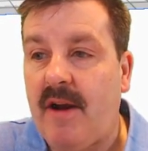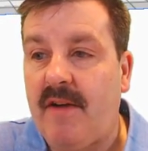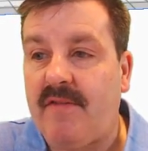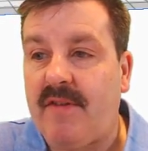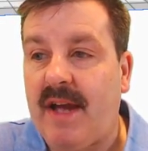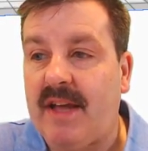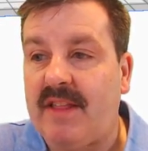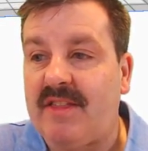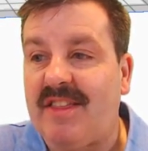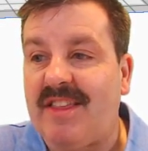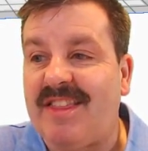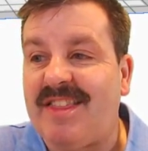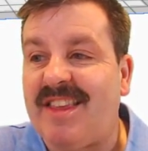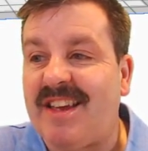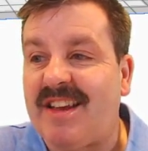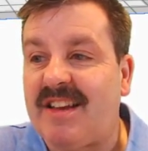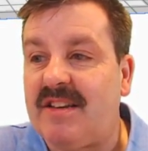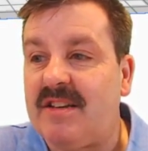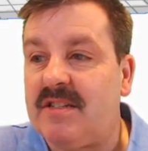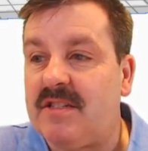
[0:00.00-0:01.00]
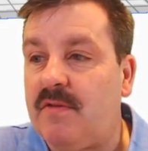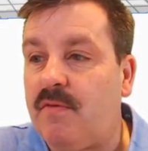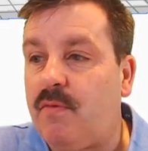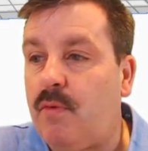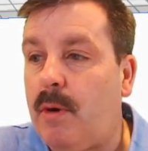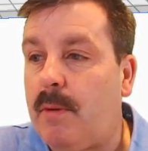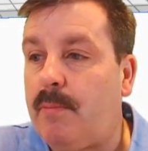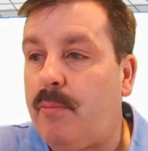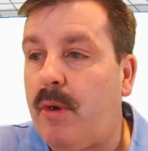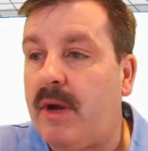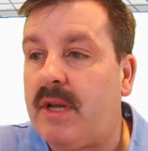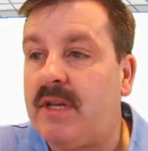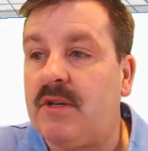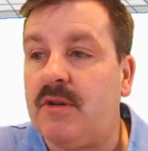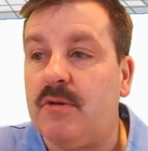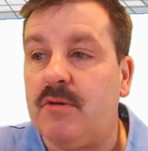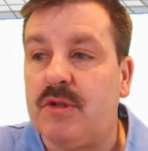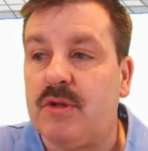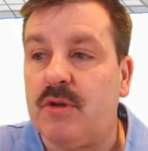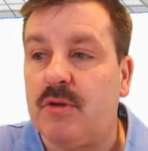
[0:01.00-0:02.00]
I've got the thickness of
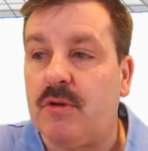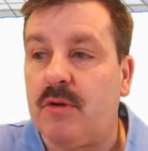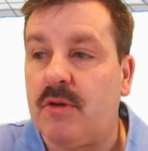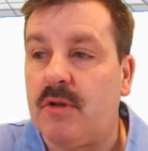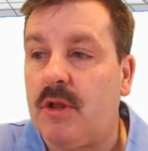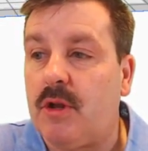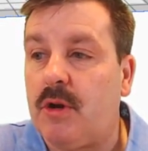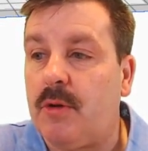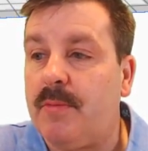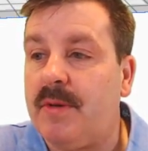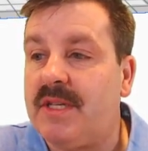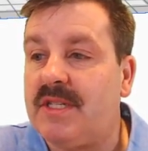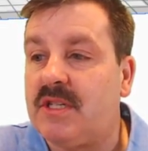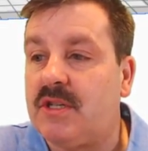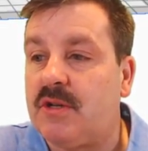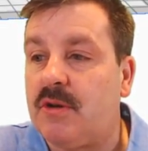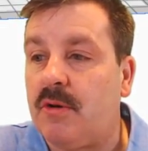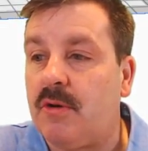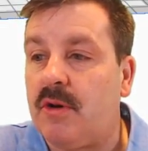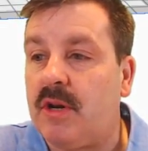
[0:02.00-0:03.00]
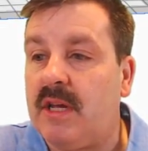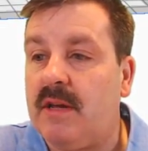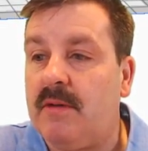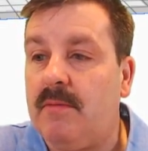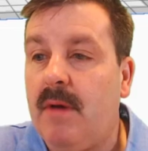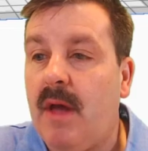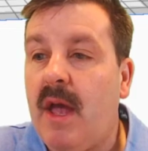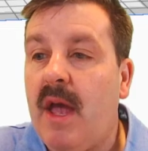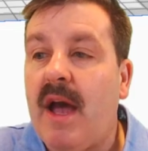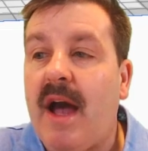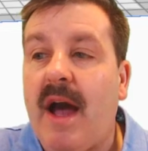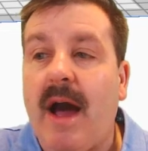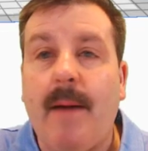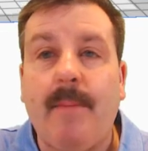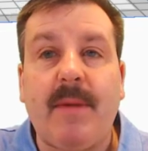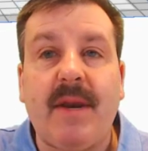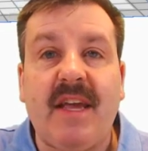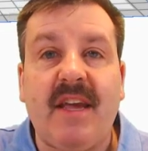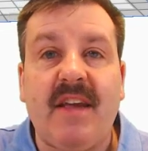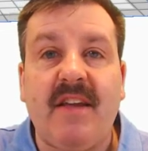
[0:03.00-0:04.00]
1.2, so they're a little bit sturdy.
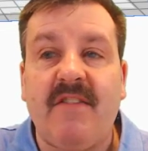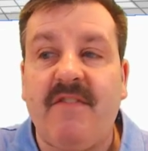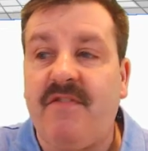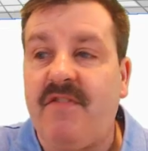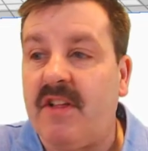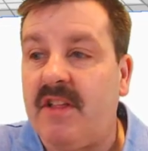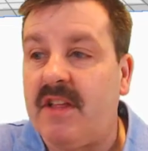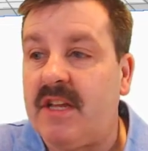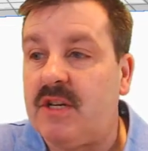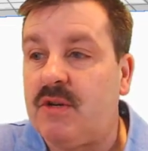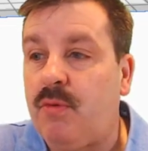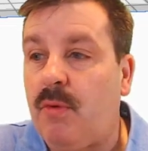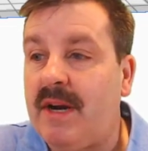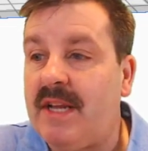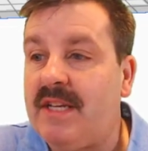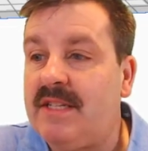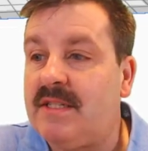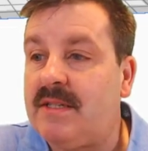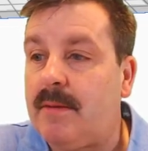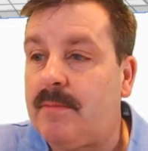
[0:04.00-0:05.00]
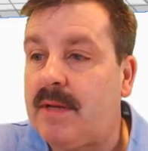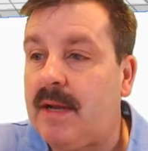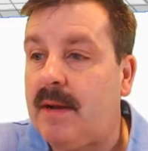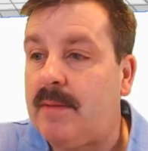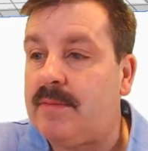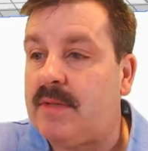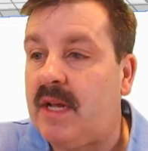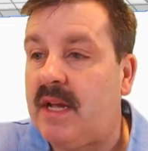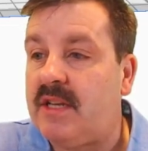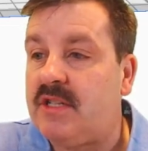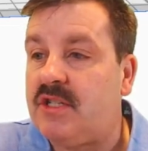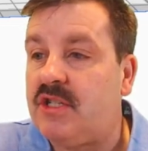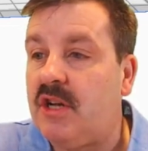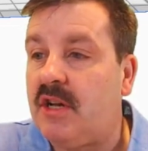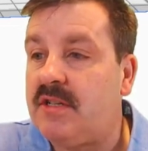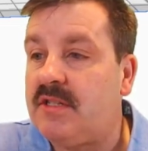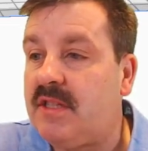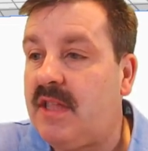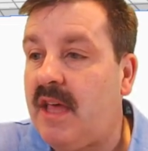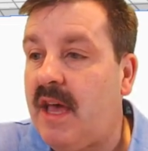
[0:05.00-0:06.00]
I'm gonna infill at 20, sometimes I
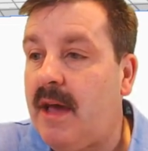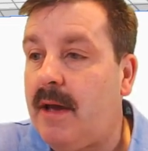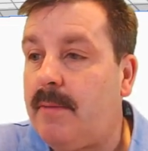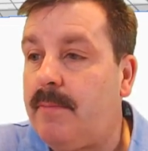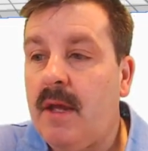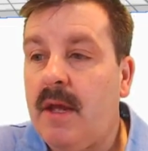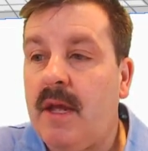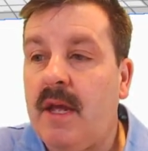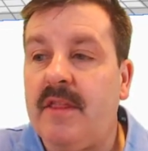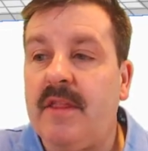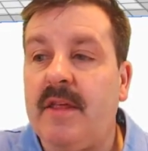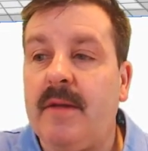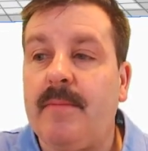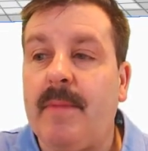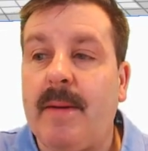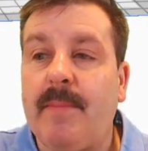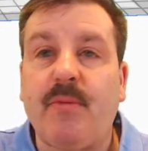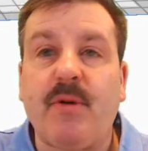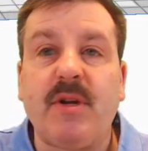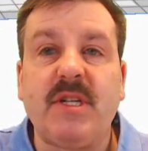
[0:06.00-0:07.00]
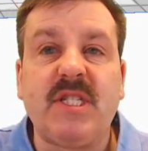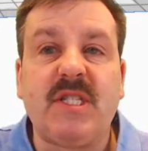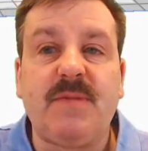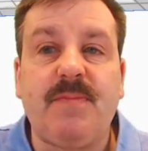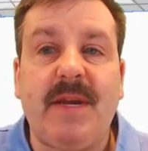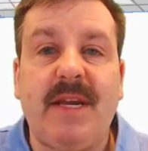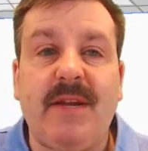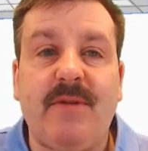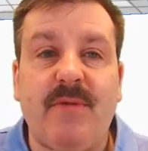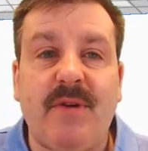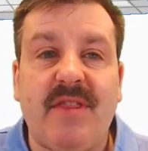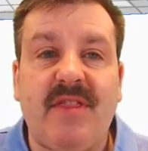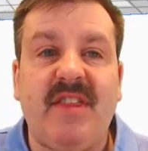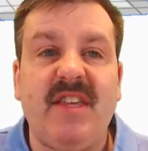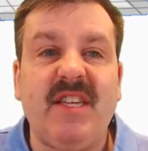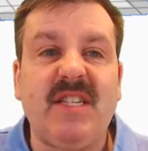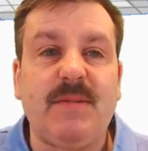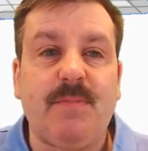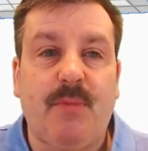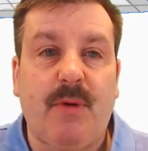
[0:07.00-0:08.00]
adjust that. And then my print speed with
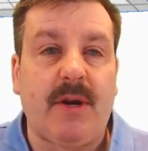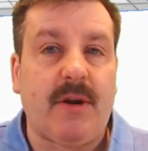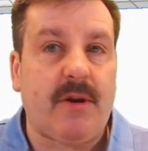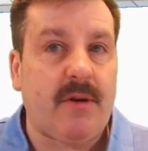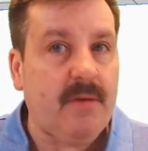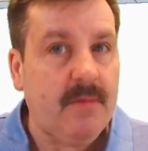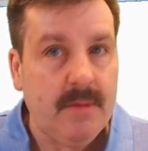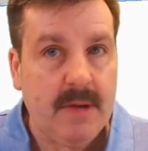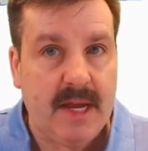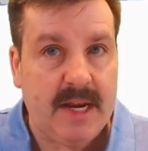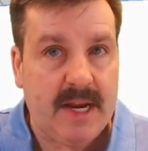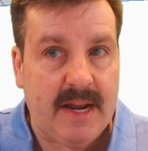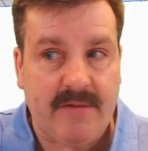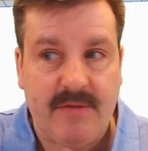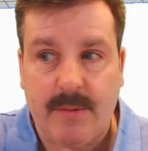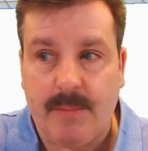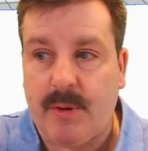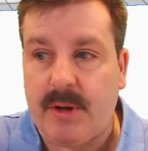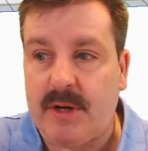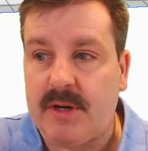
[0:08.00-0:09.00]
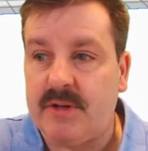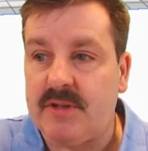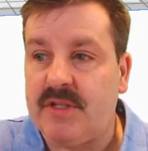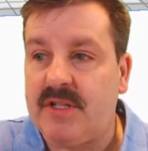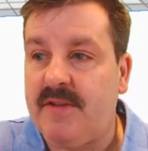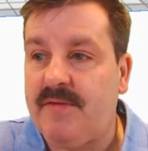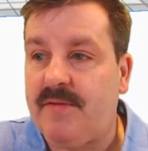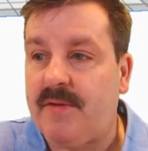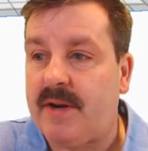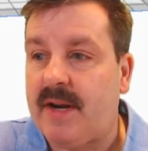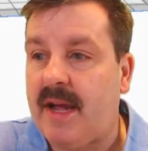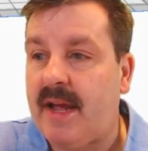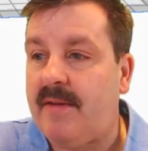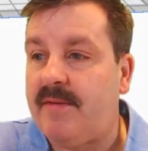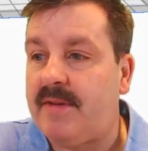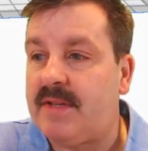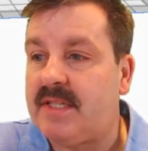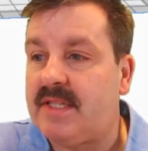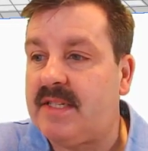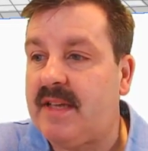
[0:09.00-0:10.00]
this printer, and every printer's different, I
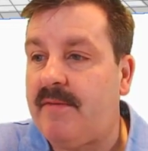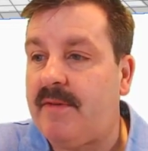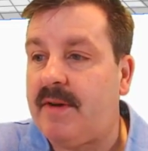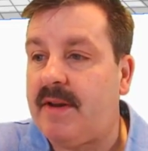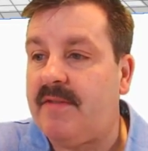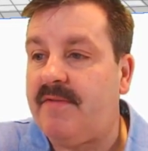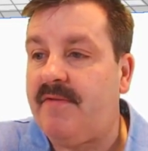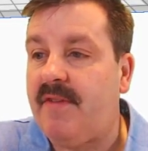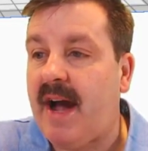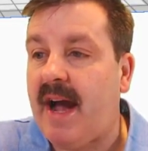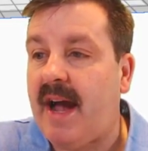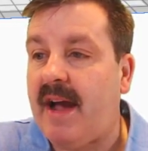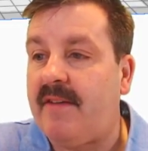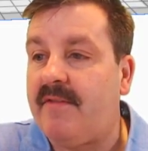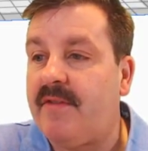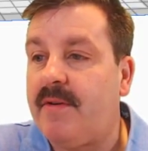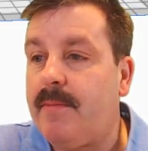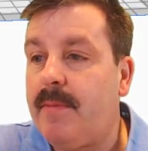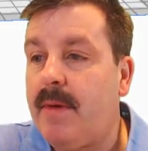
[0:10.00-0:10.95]
have it 75.